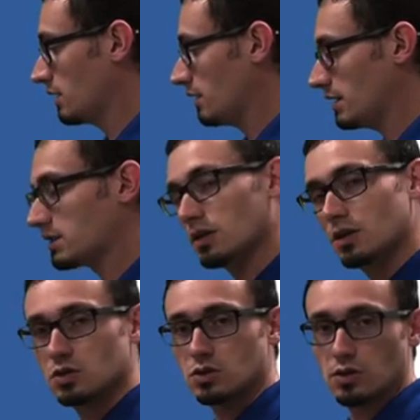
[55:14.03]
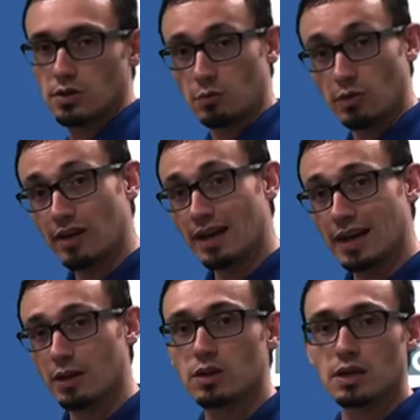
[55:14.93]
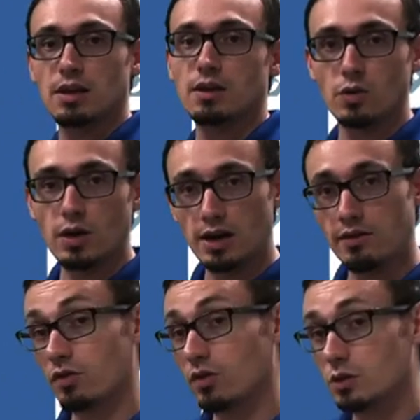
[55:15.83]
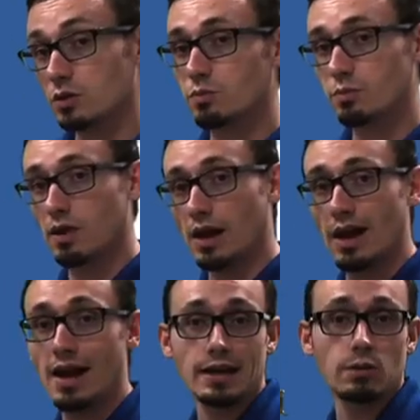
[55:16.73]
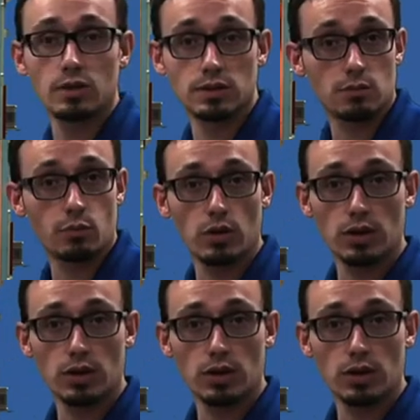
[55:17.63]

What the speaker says: that's going to ensure that we've got healthy indoor air for those occupants to breathe.